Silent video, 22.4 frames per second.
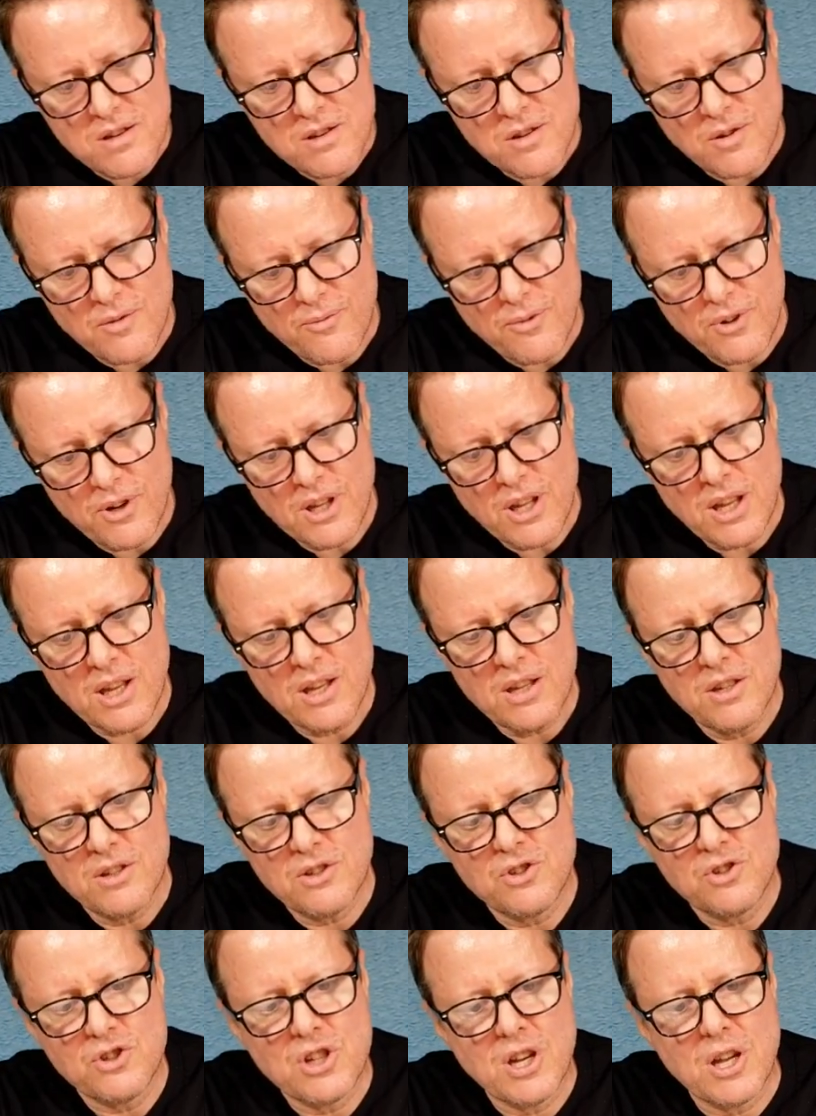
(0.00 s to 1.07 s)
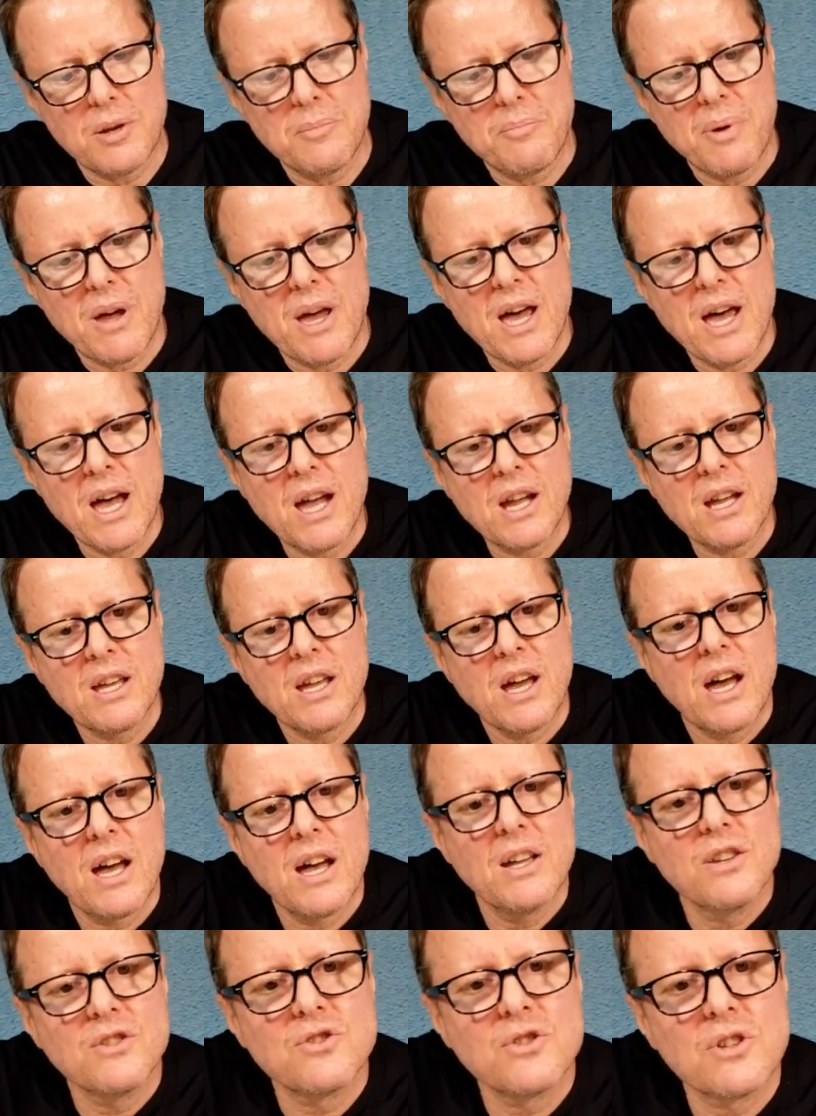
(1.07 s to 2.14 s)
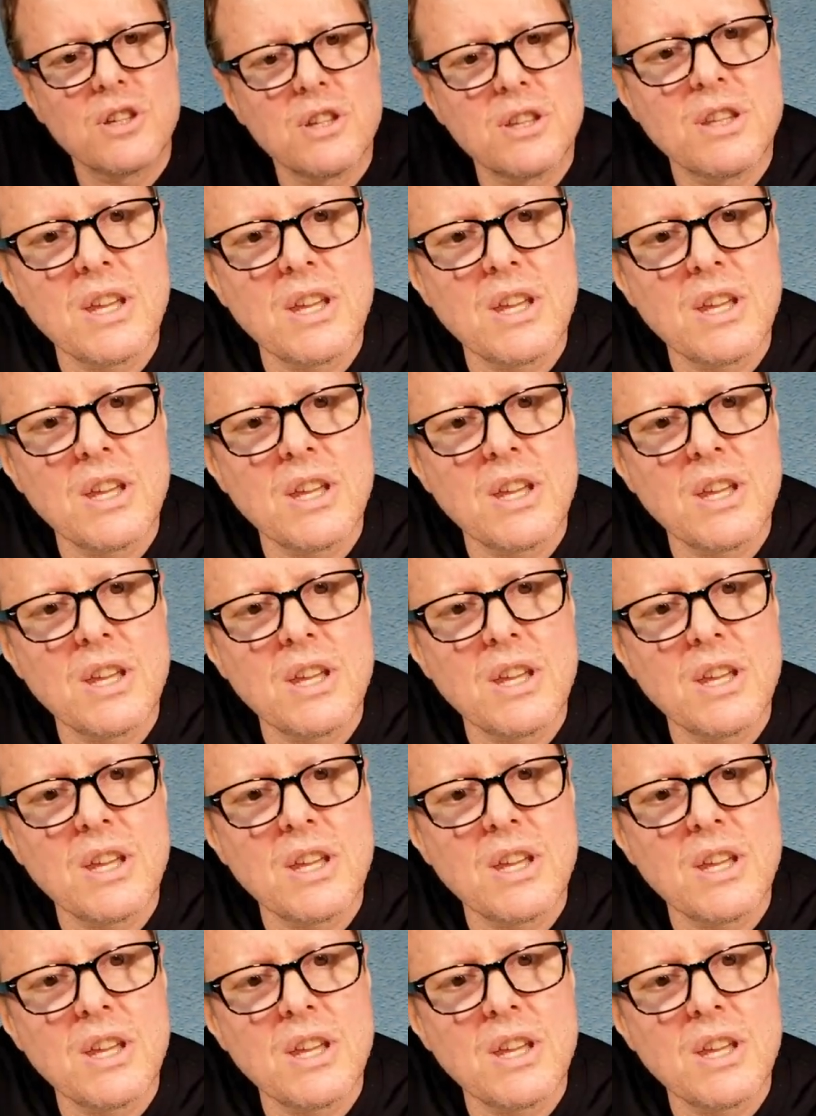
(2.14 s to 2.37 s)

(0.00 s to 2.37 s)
Don't forget his jetpack, guys. Look at